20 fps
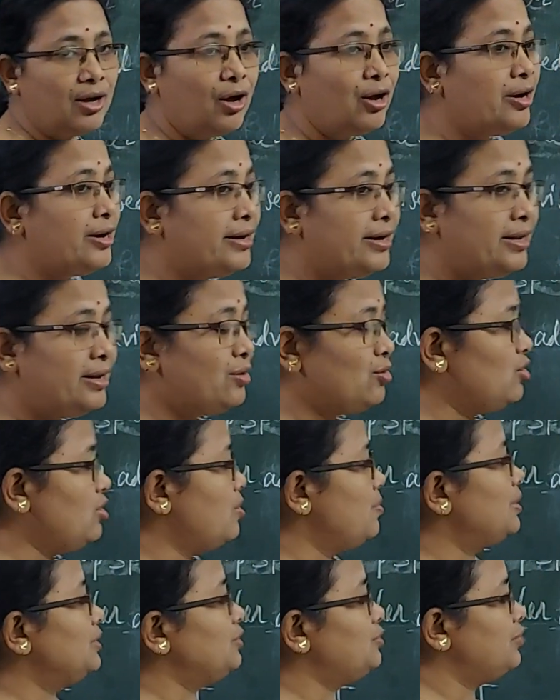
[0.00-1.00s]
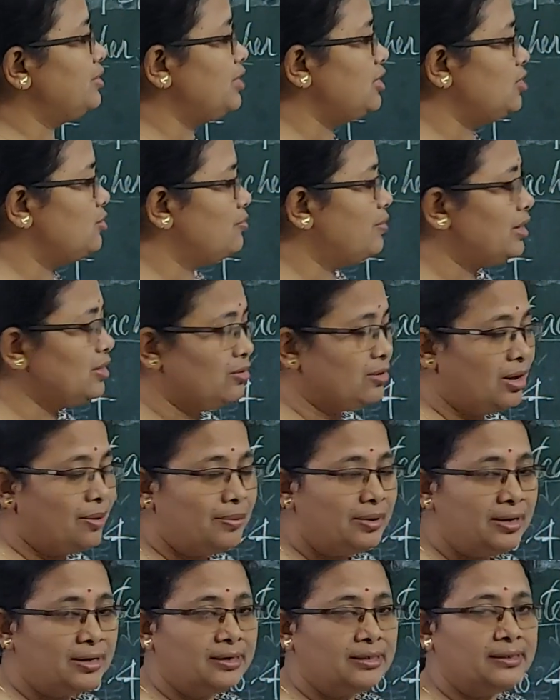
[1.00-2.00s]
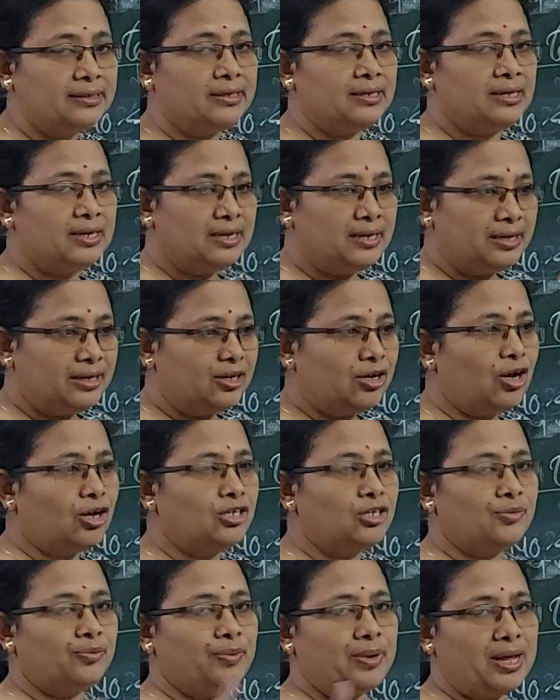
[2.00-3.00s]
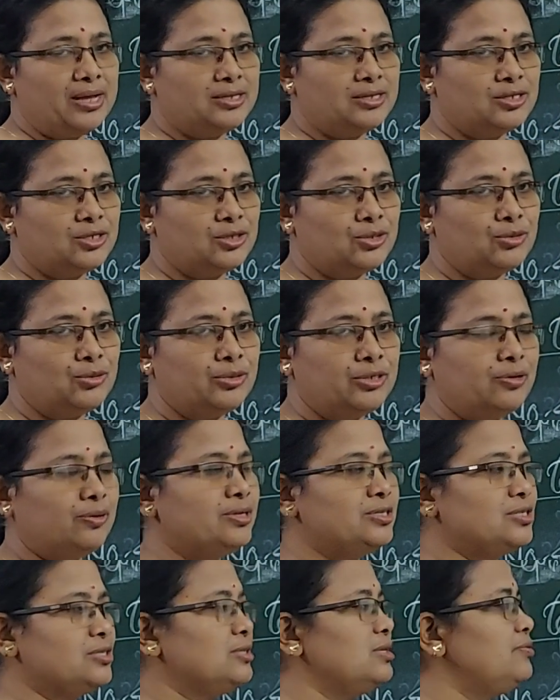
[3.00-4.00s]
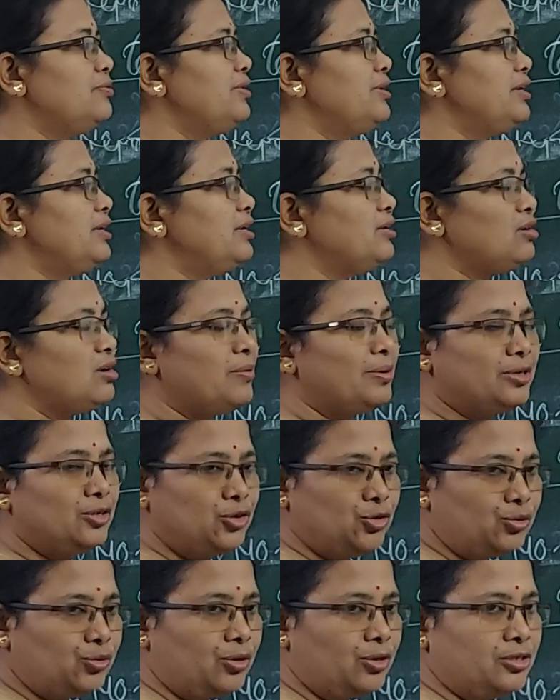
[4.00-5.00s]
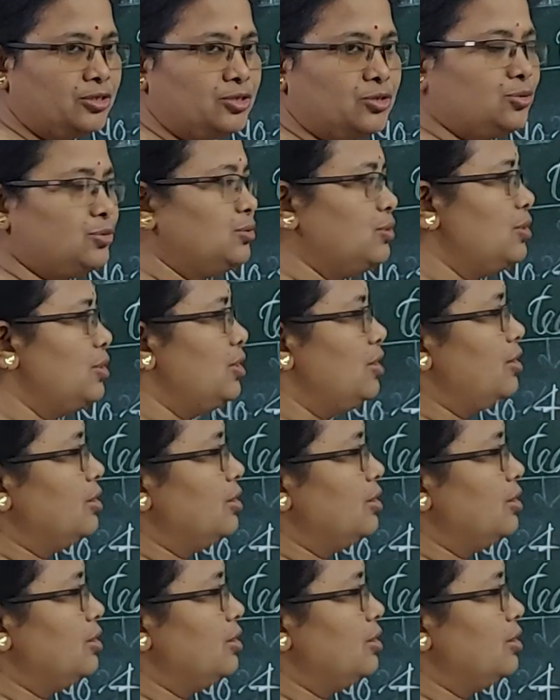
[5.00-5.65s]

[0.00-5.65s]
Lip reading: Already rule number 3, what we have learned? Not plus 2. It was given in rule number 2 also.